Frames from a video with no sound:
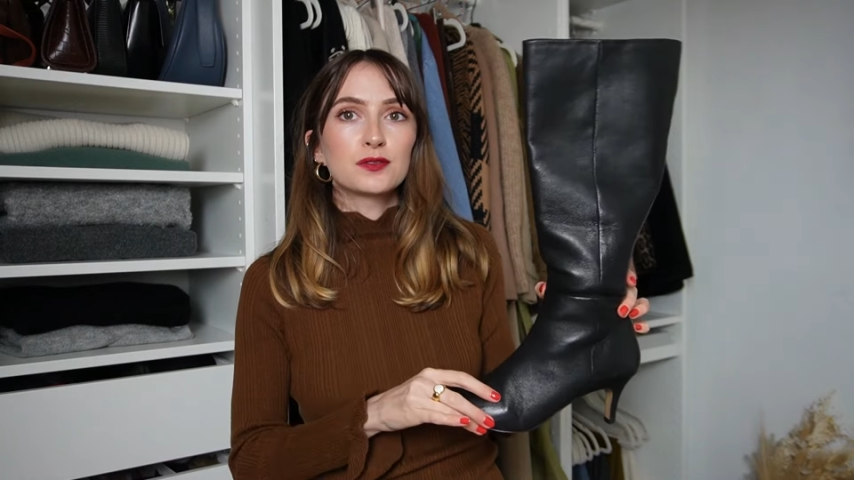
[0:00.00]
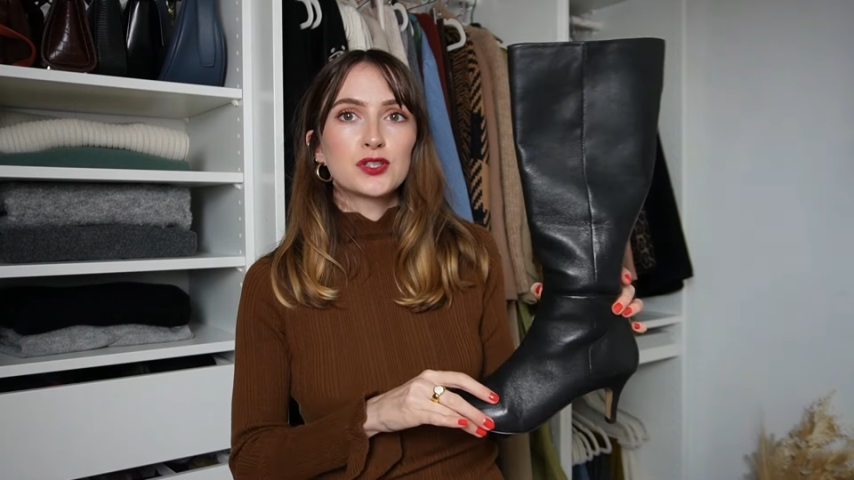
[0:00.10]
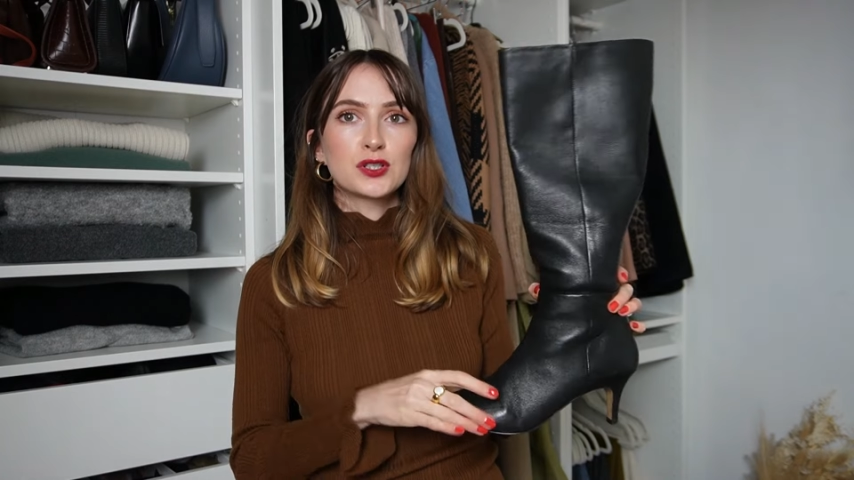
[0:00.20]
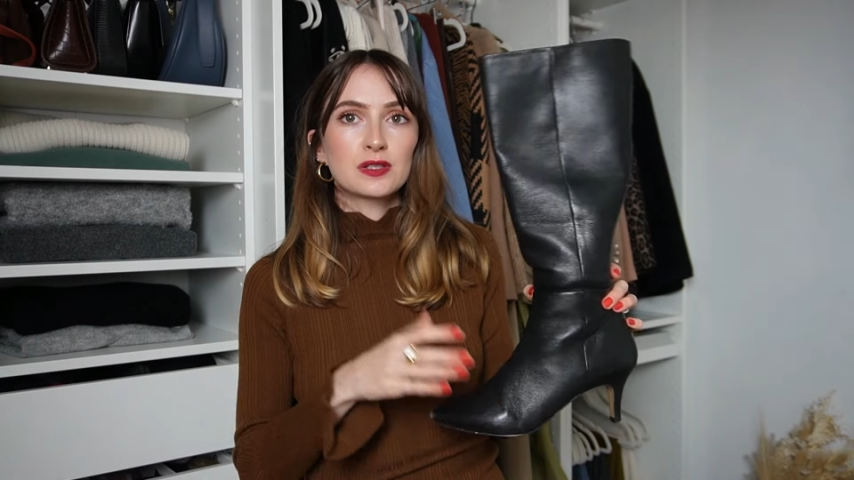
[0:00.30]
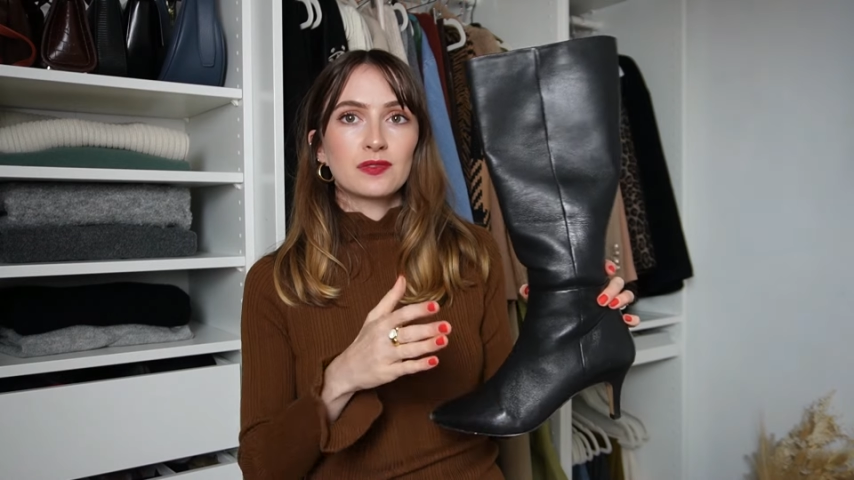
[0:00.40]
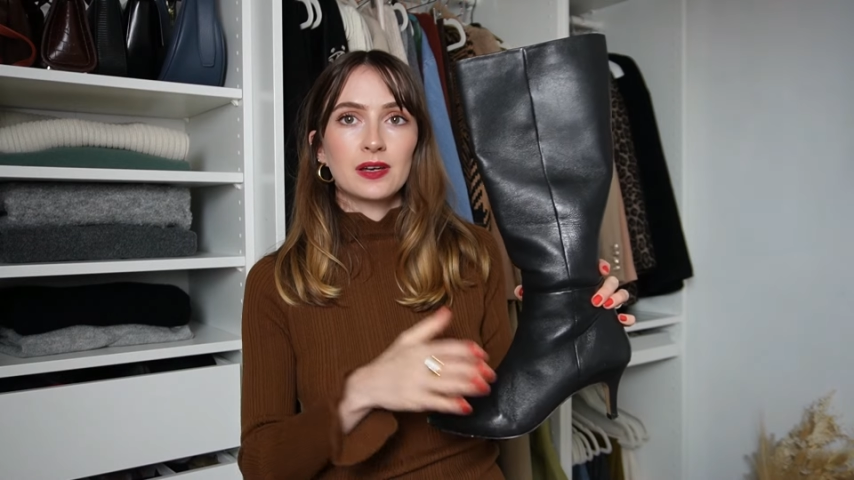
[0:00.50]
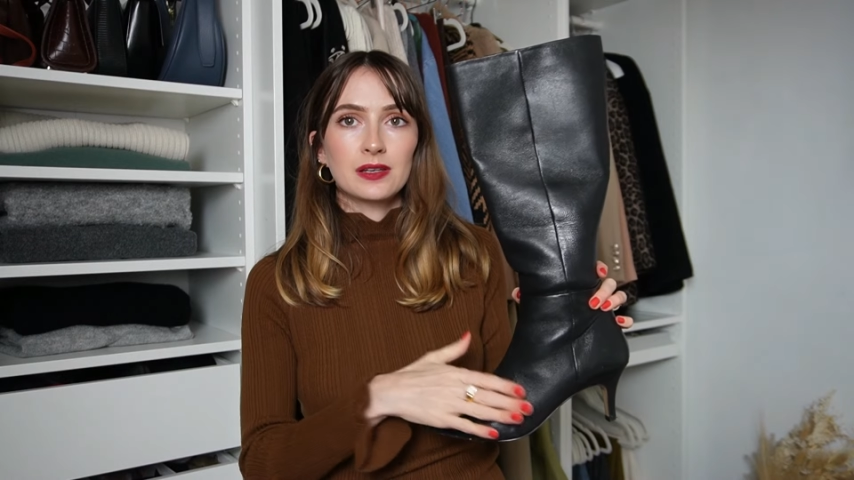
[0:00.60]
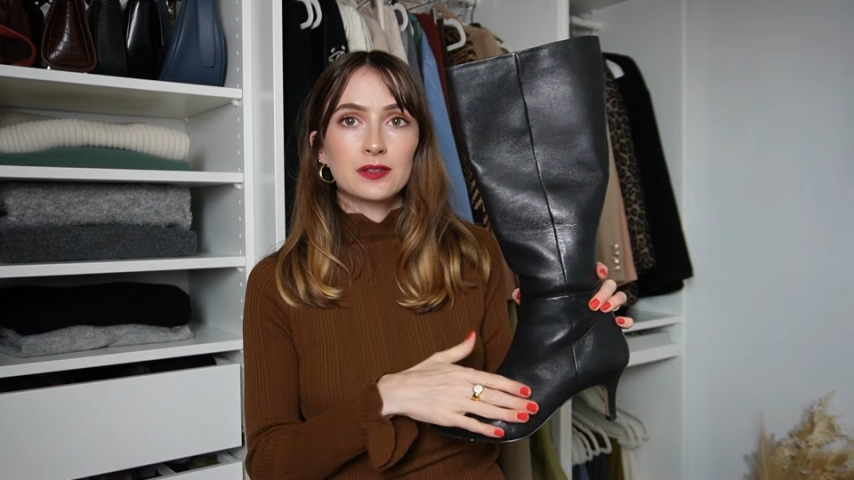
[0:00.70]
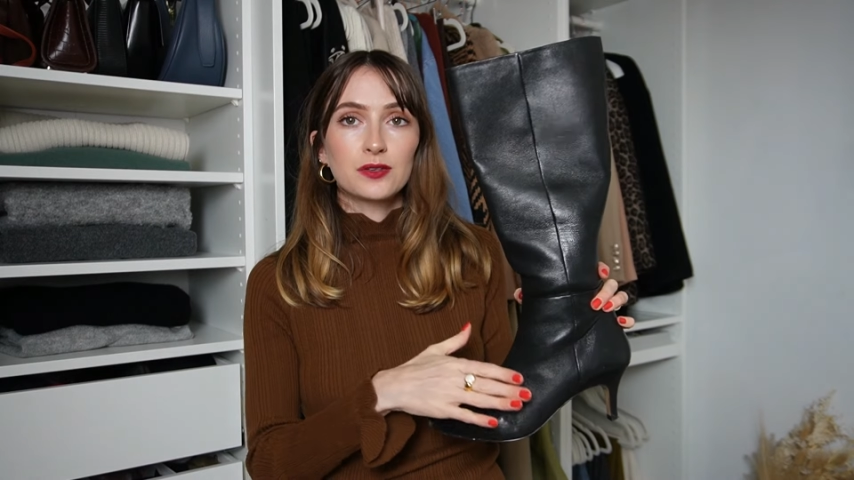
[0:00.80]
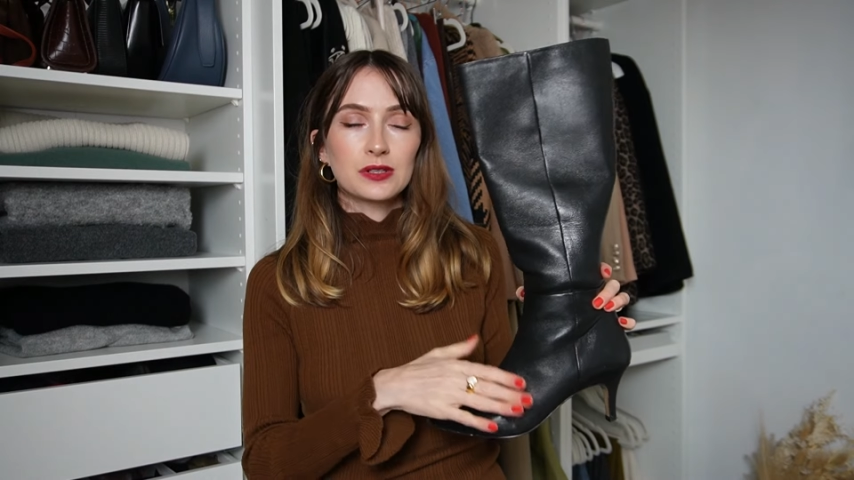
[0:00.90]
to justify
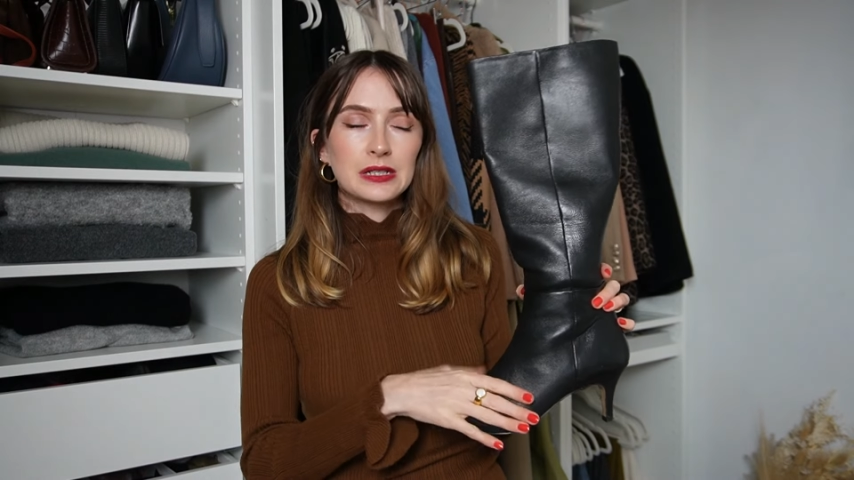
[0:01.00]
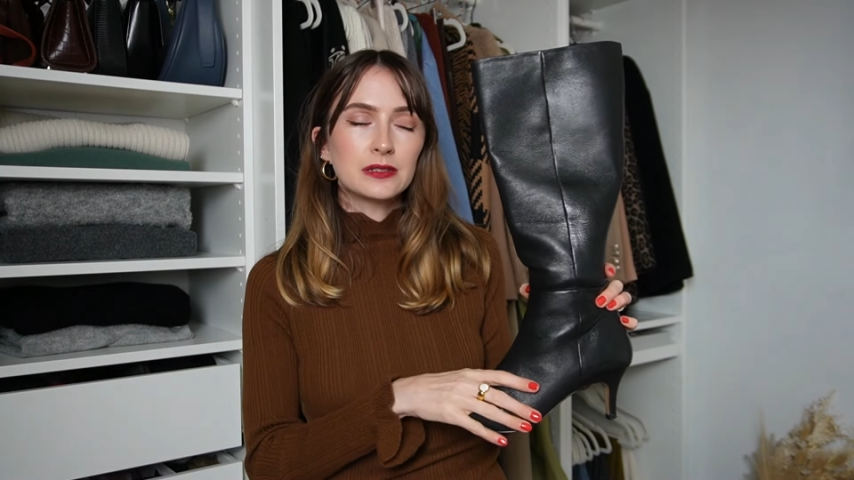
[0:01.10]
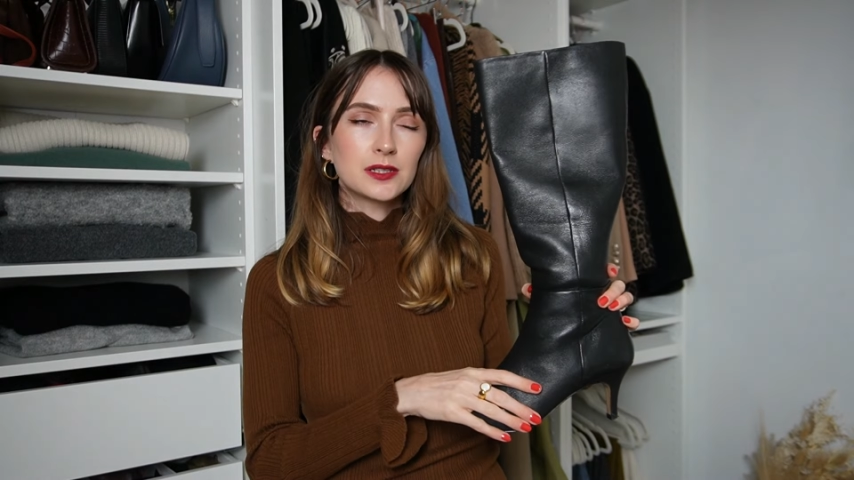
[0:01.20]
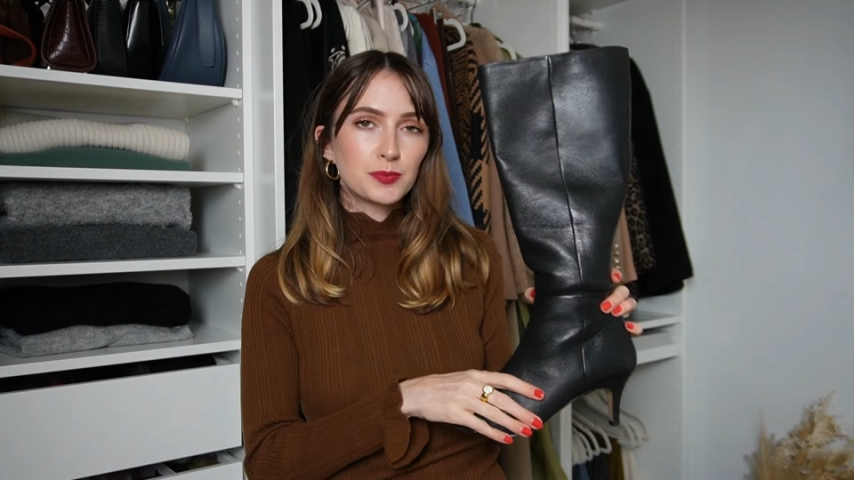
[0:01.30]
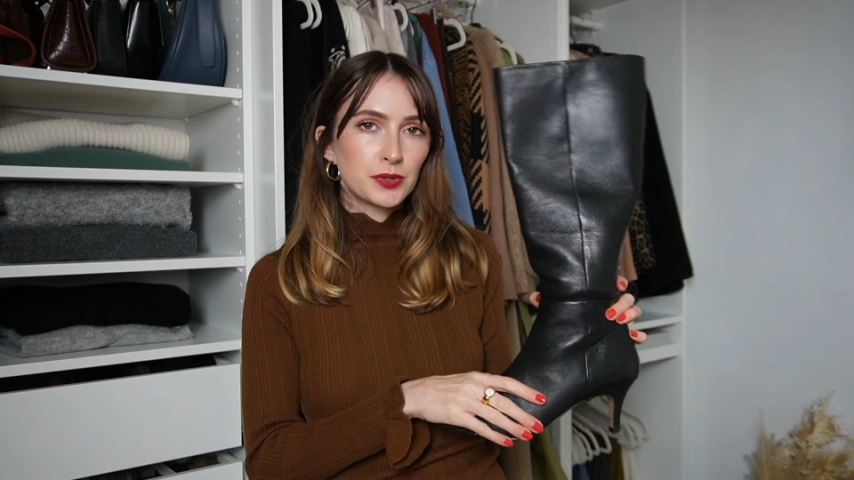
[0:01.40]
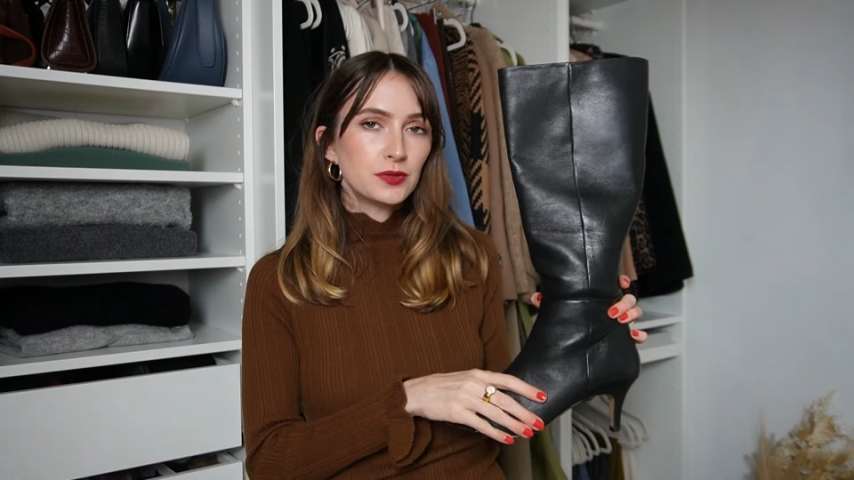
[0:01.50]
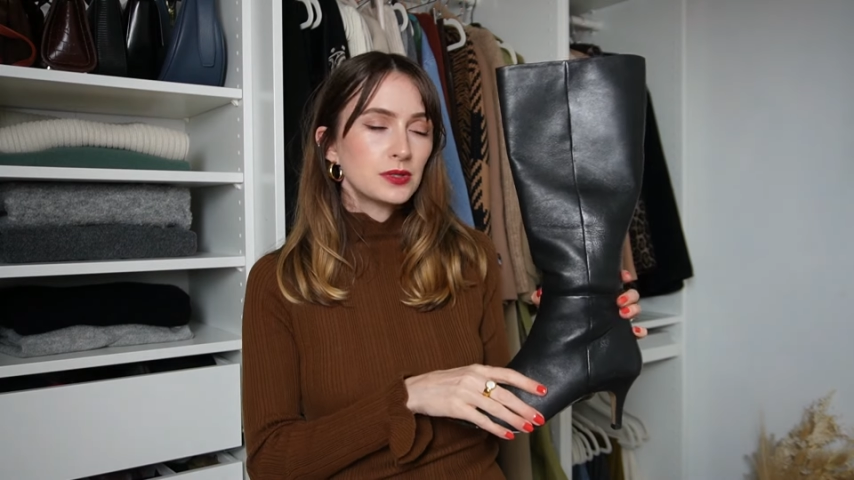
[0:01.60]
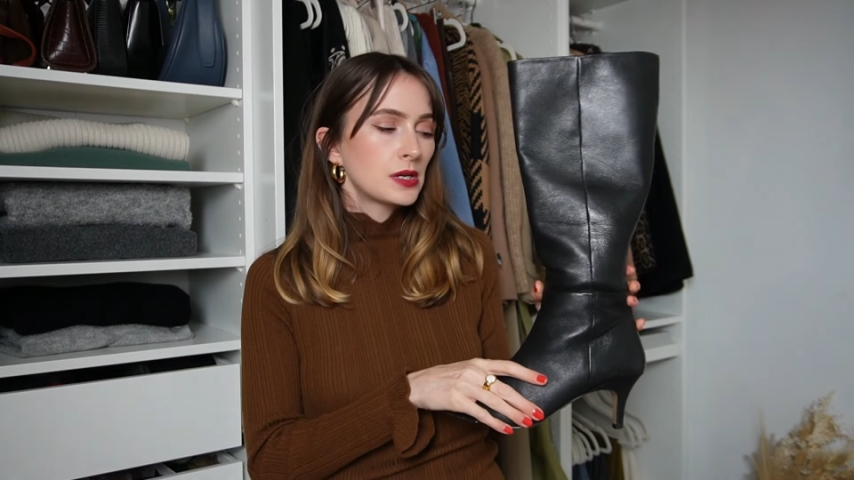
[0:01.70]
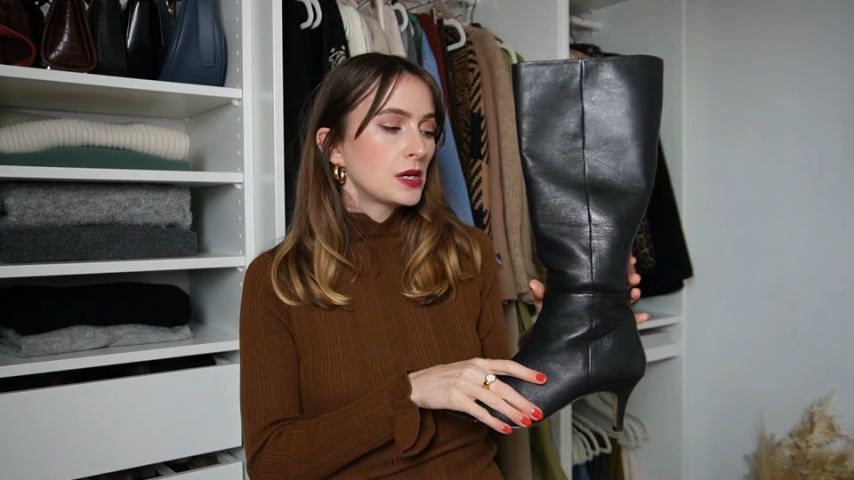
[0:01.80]
another heeled boot.